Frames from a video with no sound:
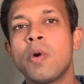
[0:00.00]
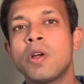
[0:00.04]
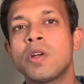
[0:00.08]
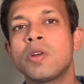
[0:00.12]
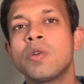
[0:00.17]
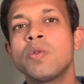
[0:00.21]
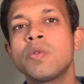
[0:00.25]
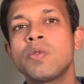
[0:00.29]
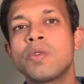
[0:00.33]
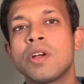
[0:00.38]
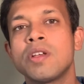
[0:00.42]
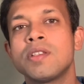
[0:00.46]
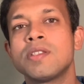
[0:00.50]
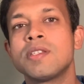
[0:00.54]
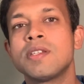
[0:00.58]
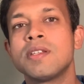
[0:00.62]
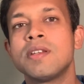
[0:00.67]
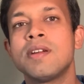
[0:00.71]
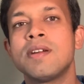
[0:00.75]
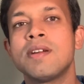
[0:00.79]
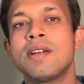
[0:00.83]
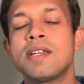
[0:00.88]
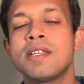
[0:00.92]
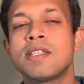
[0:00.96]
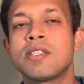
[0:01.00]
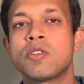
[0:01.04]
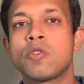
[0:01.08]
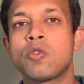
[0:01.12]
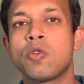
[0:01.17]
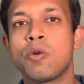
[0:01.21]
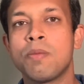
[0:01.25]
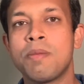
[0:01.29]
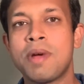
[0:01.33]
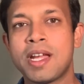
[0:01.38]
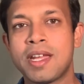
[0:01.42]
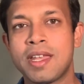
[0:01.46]
to consider is
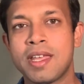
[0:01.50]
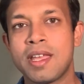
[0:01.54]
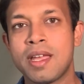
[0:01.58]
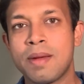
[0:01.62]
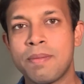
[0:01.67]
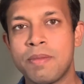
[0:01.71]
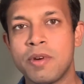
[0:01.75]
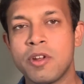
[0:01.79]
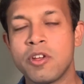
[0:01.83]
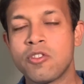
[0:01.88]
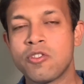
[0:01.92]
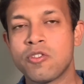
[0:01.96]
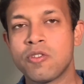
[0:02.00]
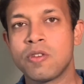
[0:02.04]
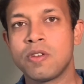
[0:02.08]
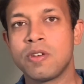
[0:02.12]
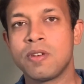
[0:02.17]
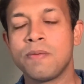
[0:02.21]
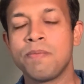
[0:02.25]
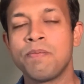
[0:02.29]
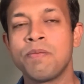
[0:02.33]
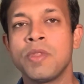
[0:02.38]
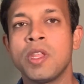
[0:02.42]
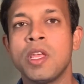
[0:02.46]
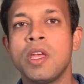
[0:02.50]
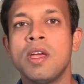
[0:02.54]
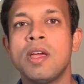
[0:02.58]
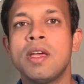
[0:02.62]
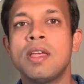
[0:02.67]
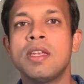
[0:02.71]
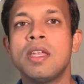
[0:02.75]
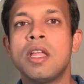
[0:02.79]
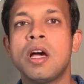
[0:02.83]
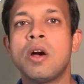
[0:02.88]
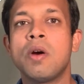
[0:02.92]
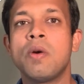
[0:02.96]
chromatic abrasion.
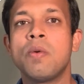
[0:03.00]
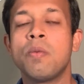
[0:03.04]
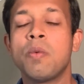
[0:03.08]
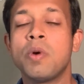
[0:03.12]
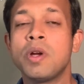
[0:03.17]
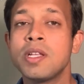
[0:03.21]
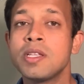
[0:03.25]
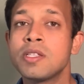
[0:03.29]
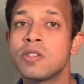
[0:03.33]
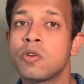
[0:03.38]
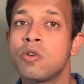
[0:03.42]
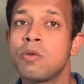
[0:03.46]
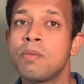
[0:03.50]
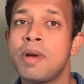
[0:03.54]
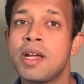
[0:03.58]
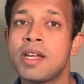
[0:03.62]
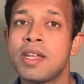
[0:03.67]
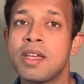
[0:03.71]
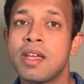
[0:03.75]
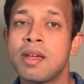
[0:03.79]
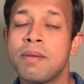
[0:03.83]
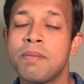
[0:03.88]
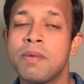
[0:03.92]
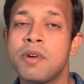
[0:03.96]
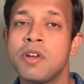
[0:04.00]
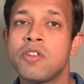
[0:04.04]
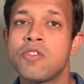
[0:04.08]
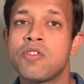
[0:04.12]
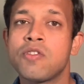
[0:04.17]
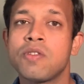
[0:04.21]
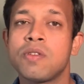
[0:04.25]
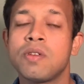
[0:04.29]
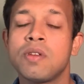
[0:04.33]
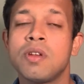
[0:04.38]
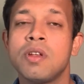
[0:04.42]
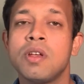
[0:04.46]
Now what is chromatic
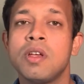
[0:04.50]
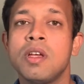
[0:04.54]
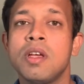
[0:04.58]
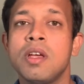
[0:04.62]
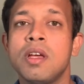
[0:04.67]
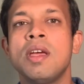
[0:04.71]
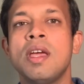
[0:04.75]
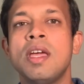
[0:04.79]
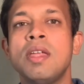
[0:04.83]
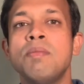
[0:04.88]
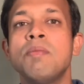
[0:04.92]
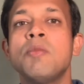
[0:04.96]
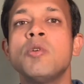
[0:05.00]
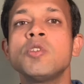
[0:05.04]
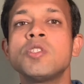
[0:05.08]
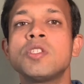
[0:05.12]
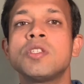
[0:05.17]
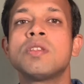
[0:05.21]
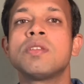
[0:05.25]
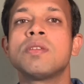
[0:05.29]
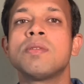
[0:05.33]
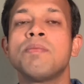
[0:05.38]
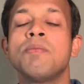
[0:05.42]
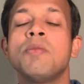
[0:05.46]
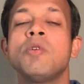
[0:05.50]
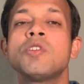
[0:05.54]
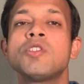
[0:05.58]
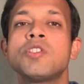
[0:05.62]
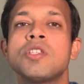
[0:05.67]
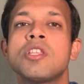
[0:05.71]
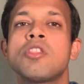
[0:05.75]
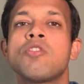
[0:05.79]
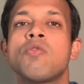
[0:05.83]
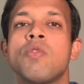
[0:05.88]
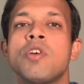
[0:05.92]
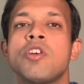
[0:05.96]
abrasion? In most
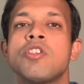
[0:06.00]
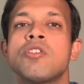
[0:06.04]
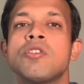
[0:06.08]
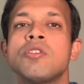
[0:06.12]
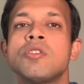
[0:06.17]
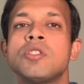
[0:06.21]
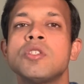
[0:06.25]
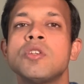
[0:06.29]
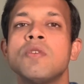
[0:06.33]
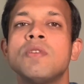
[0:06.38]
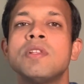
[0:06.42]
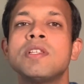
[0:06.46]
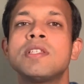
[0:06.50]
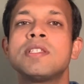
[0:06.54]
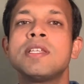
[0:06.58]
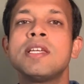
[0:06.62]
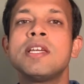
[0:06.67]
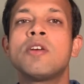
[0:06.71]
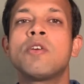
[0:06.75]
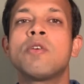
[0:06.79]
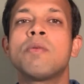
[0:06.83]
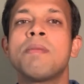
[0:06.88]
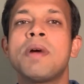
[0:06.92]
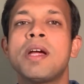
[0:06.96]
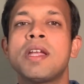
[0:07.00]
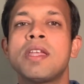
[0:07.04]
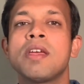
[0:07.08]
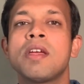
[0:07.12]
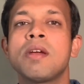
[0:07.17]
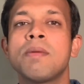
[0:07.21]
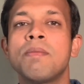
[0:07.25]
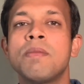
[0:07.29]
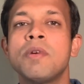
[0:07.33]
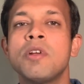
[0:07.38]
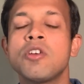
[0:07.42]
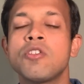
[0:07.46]
situations you will see chromatic
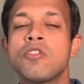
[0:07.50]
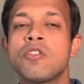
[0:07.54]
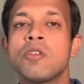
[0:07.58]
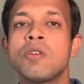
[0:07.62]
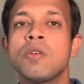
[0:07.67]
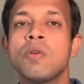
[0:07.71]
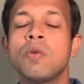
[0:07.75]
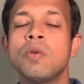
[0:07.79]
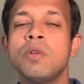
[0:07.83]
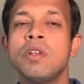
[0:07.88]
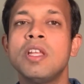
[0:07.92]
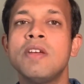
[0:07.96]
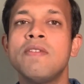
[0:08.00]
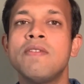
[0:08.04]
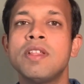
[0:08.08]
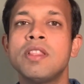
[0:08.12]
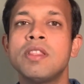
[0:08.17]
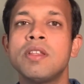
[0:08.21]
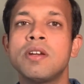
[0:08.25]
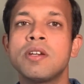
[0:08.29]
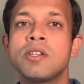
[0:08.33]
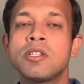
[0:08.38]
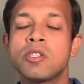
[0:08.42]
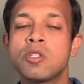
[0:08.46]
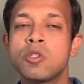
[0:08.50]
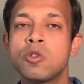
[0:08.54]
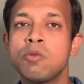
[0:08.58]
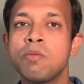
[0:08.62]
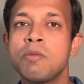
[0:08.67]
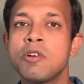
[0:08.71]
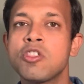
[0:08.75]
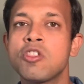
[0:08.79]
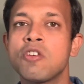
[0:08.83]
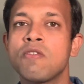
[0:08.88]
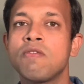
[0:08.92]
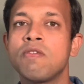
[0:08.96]
abrasion only when there is too
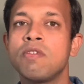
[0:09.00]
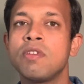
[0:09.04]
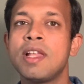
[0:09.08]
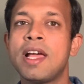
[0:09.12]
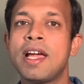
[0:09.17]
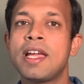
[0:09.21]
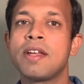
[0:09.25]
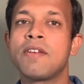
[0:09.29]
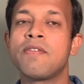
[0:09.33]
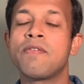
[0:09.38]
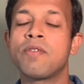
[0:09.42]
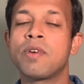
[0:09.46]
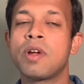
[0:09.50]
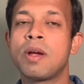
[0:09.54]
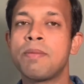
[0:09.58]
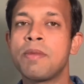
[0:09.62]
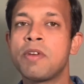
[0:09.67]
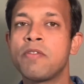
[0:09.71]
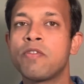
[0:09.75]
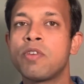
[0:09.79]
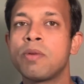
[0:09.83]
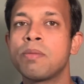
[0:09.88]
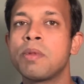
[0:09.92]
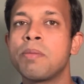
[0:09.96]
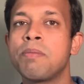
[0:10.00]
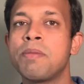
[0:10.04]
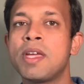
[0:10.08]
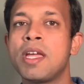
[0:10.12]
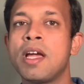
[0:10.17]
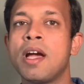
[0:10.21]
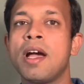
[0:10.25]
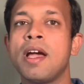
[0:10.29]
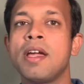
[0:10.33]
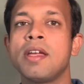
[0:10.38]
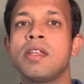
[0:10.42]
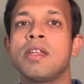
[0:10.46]
much of light coming from the
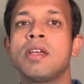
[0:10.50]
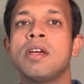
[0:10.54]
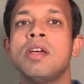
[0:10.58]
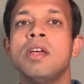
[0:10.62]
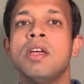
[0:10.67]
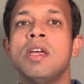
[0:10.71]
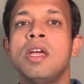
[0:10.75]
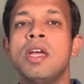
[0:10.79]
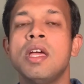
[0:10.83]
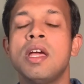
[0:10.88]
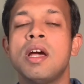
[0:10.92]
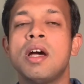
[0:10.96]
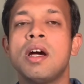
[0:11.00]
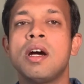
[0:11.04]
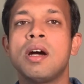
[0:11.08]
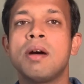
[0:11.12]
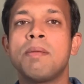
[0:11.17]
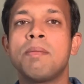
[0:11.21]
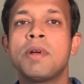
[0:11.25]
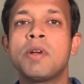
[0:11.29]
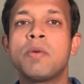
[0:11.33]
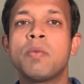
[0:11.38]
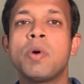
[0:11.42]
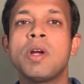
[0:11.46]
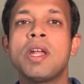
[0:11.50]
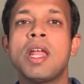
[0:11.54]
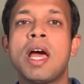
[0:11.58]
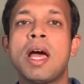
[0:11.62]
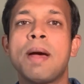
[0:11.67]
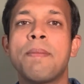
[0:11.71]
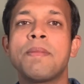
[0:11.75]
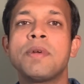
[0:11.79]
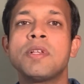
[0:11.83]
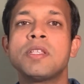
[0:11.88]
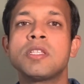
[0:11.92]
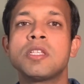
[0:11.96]
behind. But what
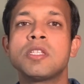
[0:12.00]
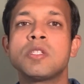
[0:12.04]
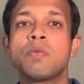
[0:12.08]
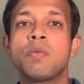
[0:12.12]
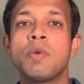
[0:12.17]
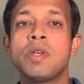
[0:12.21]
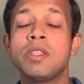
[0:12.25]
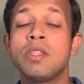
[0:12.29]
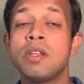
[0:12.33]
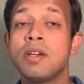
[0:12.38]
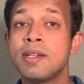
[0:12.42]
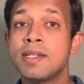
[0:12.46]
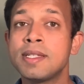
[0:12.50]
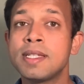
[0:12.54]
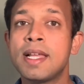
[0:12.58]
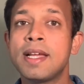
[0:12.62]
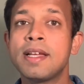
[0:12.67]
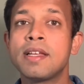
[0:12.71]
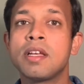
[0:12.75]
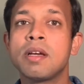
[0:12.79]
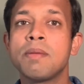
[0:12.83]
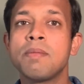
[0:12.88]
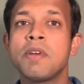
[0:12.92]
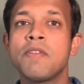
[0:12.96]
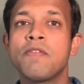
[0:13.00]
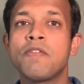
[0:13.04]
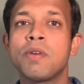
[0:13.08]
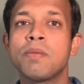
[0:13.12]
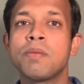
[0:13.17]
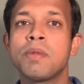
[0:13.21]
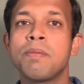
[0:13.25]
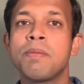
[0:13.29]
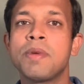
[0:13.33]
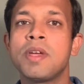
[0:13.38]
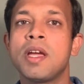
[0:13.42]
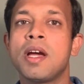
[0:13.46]
happens is when there is light coming
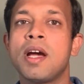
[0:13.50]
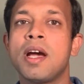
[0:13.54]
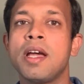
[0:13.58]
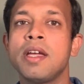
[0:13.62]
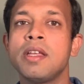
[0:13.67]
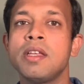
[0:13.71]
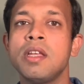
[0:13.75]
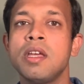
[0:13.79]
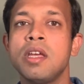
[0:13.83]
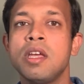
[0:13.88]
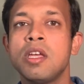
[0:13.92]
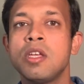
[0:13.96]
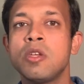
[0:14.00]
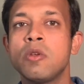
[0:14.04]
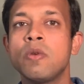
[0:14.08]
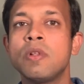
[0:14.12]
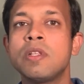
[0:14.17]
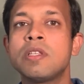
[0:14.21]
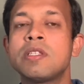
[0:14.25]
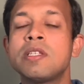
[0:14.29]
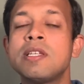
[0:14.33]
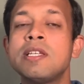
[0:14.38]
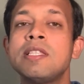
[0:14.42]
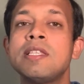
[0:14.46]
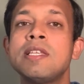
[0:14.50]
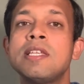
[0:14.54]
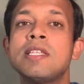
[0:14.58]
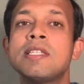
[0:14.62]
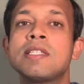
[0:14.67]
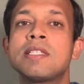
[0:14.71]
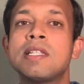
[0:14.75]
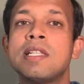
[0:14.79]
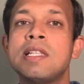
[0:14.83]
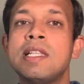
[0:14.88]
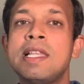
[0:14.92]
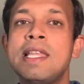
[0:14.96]
from the behind, you will see
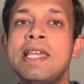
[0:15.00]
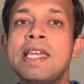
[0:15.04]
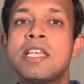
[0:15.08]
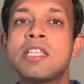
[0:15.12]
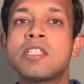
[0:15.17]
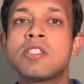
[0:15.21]
these leaks